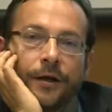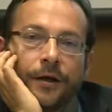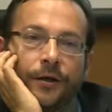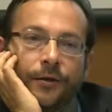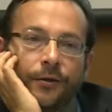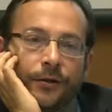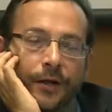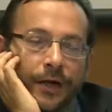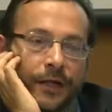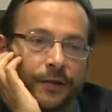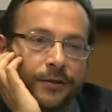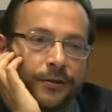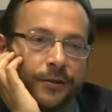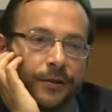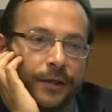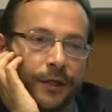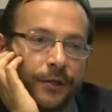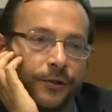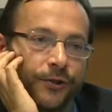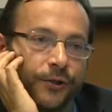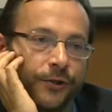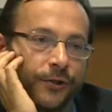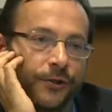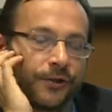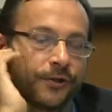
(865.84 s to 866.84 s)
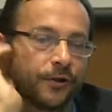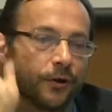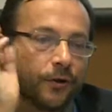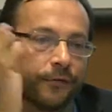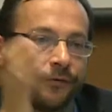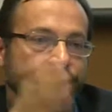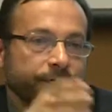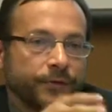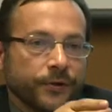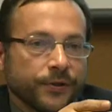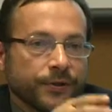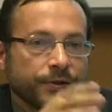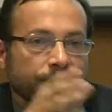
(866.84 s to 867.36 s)
United Nations
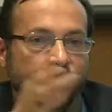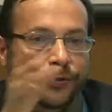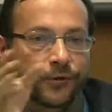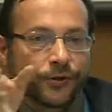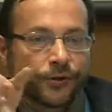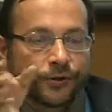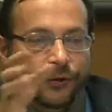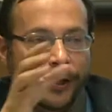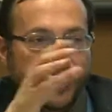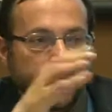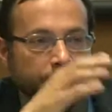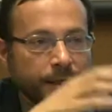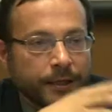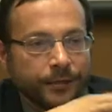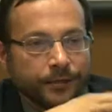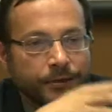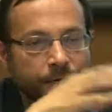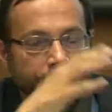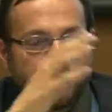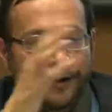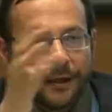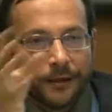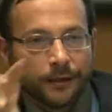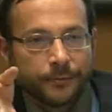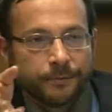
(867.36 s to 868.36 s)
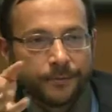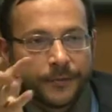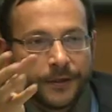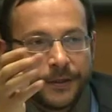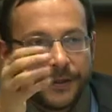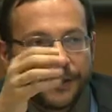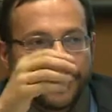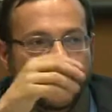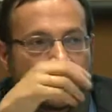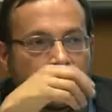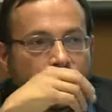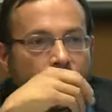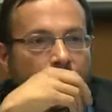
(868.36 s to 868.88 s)
Conference on Trade and
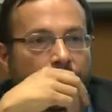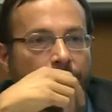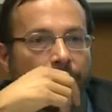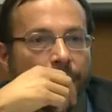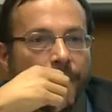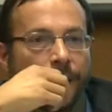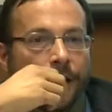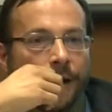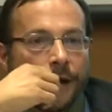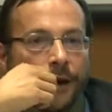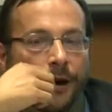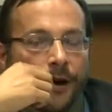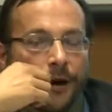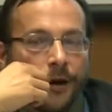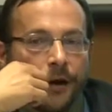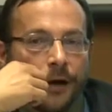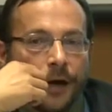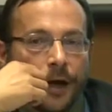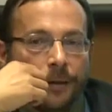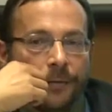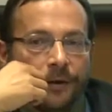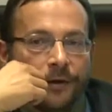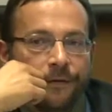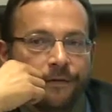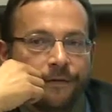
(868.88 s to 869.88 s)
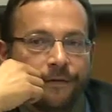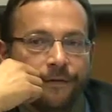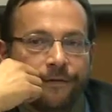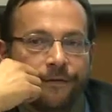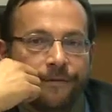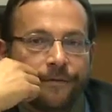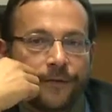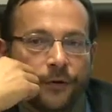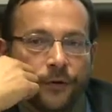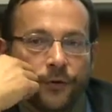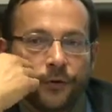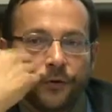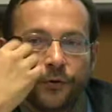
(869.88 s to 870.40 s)
Development. I mean,
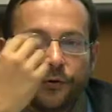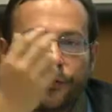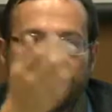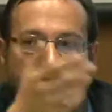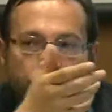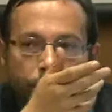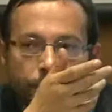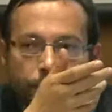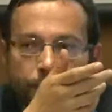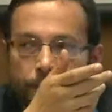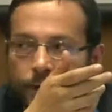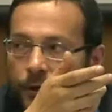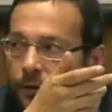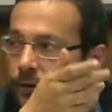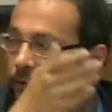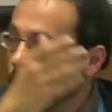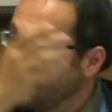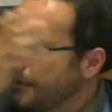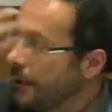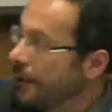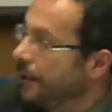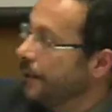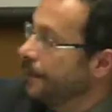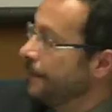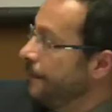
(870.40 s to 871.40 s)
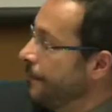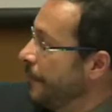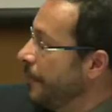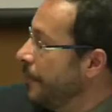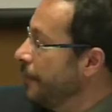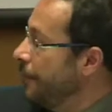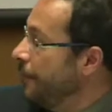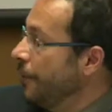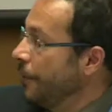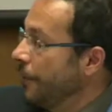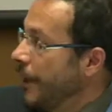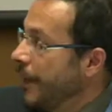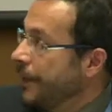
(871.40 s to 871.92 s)
for you who don't know,
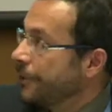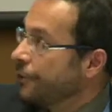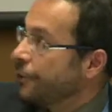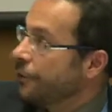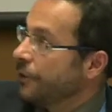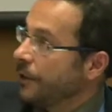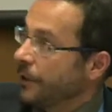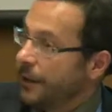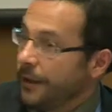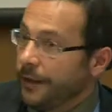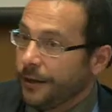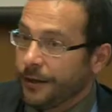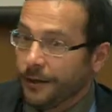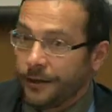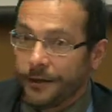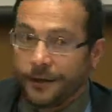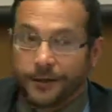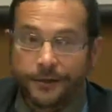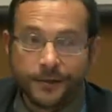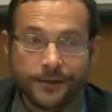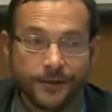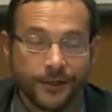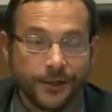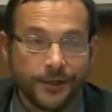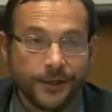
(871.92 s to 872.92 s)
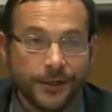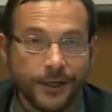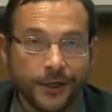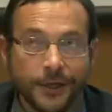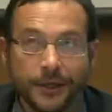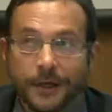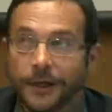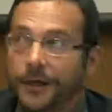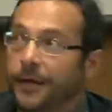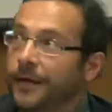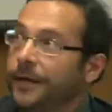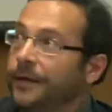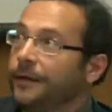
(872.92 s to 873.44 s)
you're actually
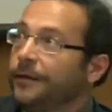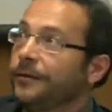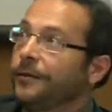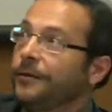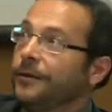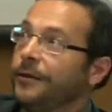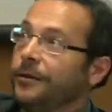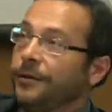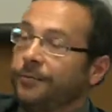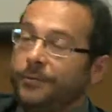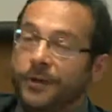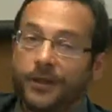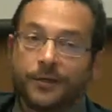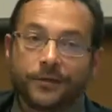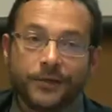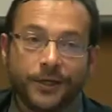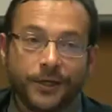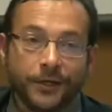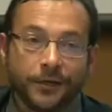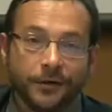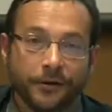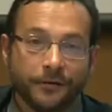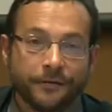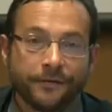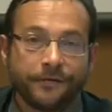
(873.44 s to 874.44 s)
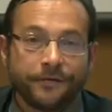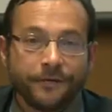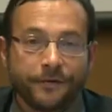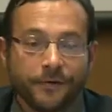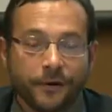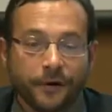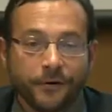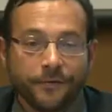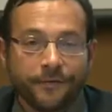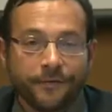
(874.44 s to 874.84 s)
sitting in the building of